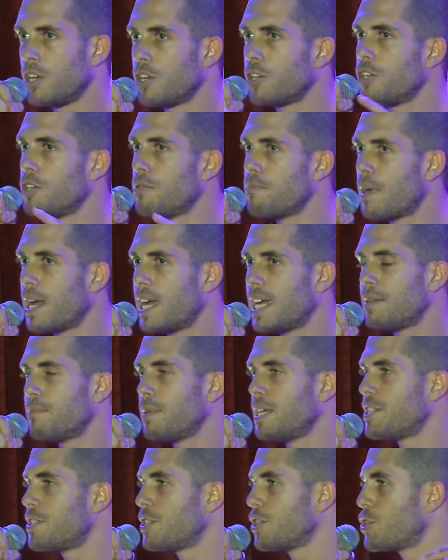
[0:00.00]
Humane
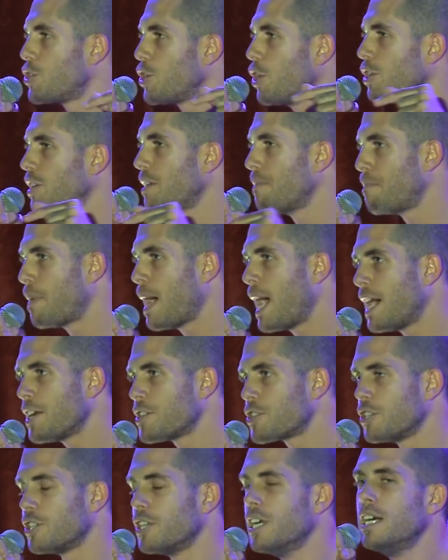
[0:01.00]
means to show
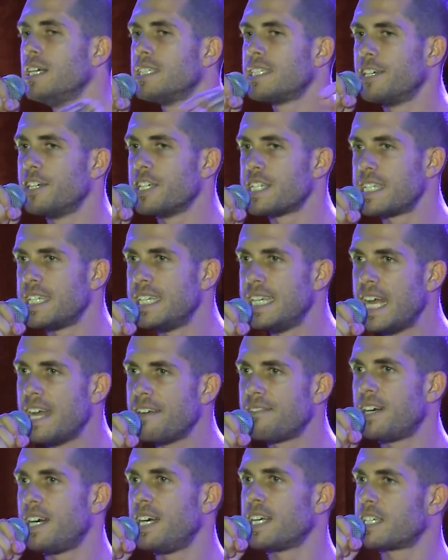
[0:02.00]
compassion. There is
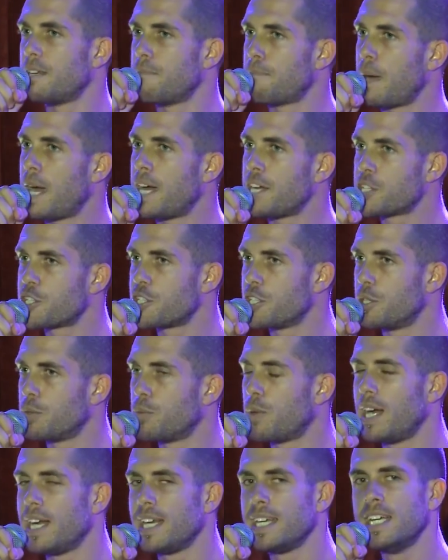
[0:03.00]
never a compassionate
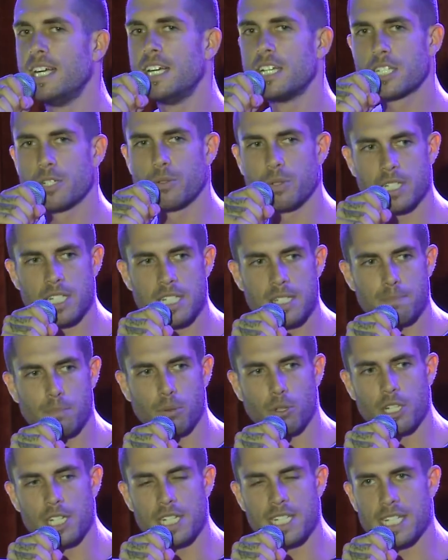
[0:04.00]
way to
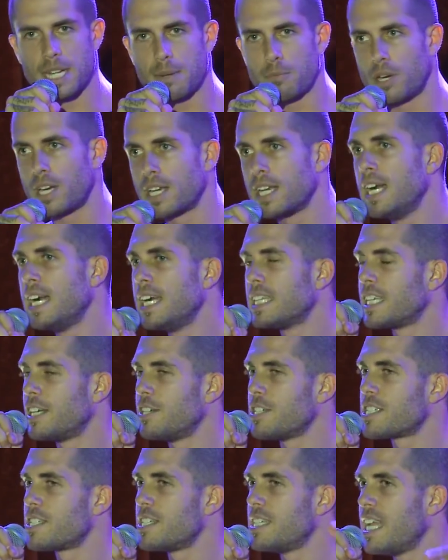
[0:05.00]
exploit someone.
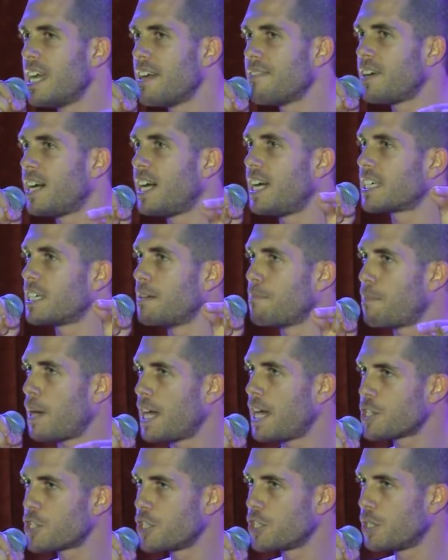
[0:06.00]
There is never a
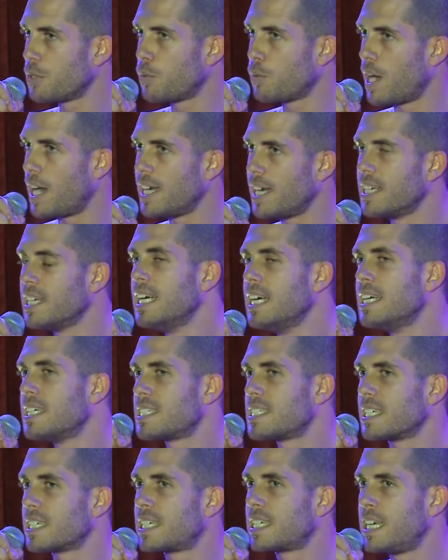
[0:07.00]
compassionate way
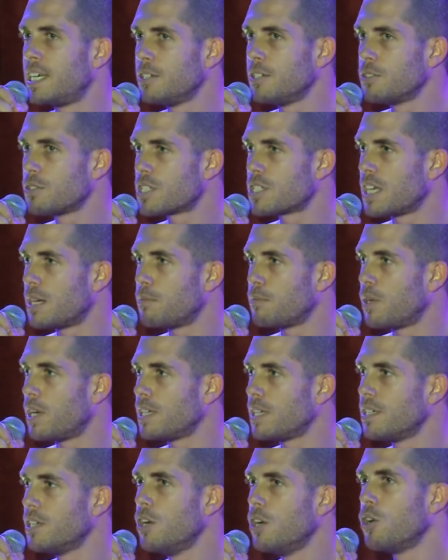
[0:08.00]
to kill
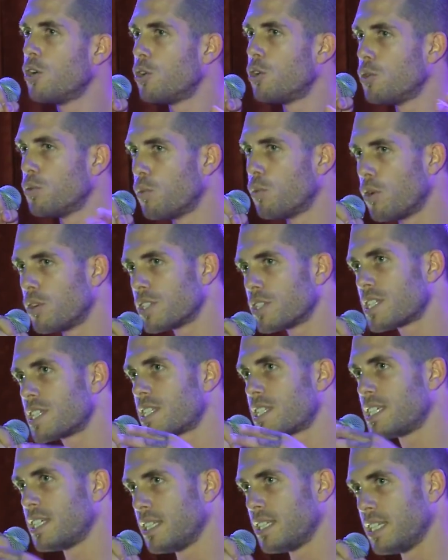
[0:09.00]
someone who wants
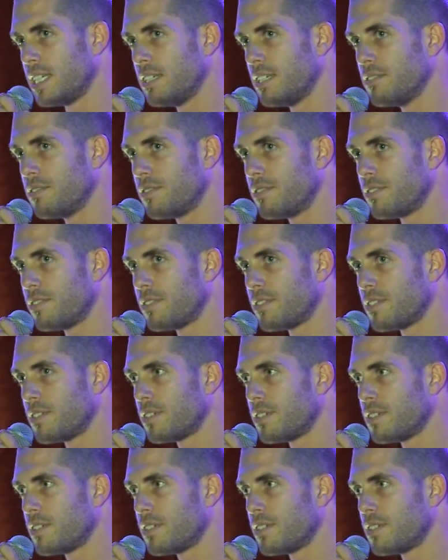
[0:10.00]
to live.